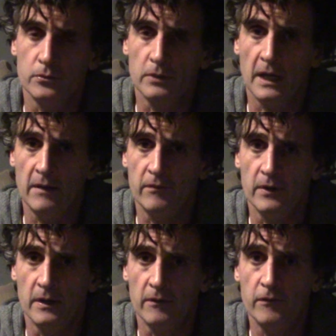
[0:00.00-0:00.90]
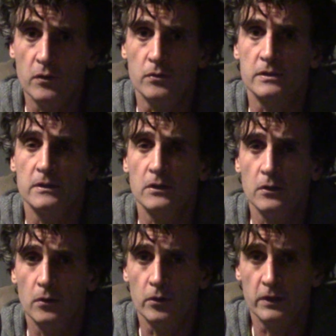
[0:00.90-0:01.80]
have food
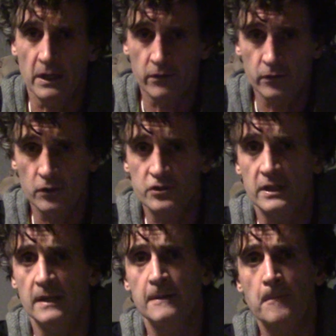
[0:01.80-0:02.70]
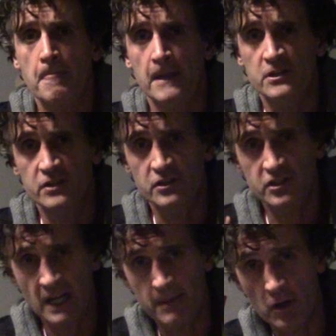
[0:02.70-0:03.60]
or you get thirsty. It's the
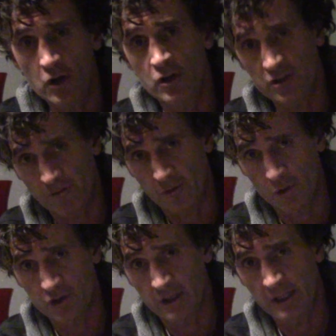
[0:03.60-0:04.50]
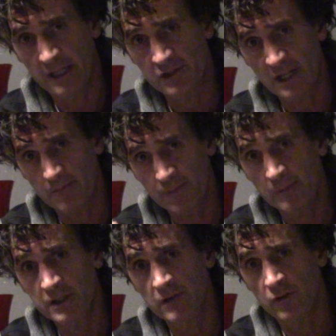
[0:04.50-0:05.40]
same urge, unfortunately, that same
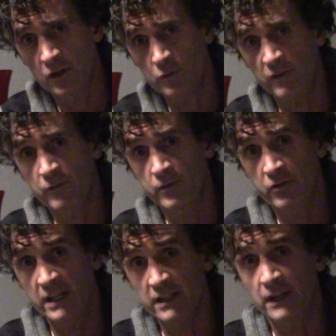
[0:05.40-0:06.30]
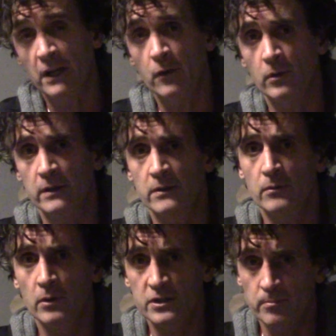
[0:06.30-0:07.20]
primitive urge. We've created another one, the
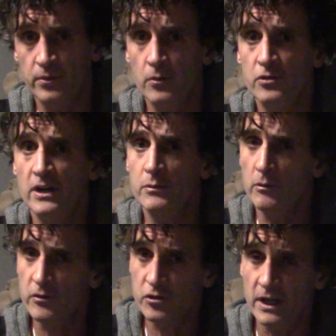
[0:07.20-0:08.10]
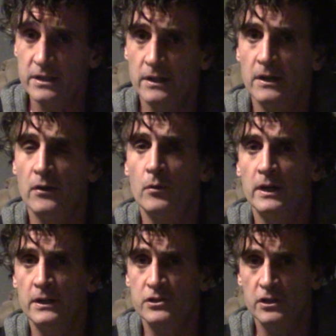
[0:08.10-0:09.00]
one to procreate, well, we've created another one
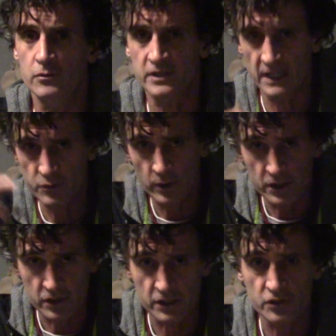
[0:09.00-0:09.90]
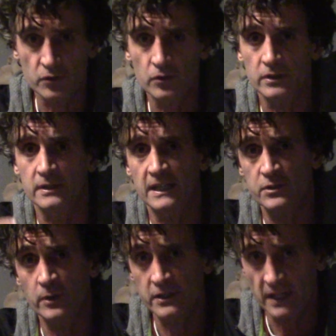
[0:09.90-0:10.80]
and it's to use. That's when it's a disorder. That's
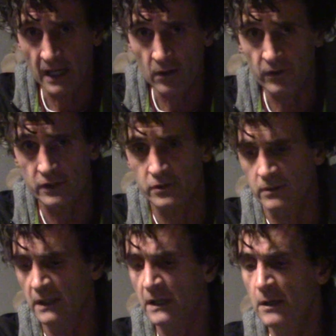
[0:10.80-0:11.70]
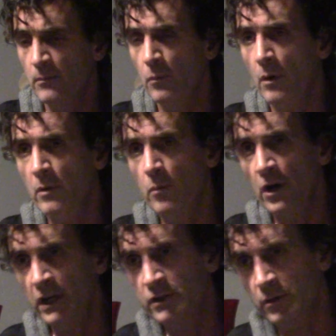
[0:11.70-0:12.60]
when it's a health issue. But what we
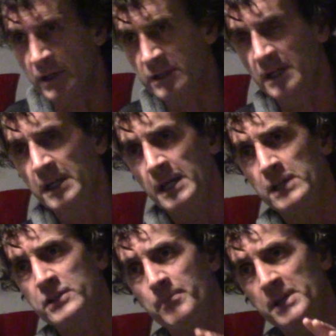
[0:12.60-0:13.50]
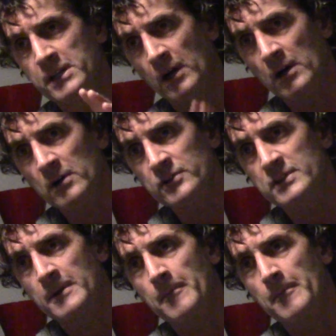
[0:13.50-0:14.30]
want to do is that because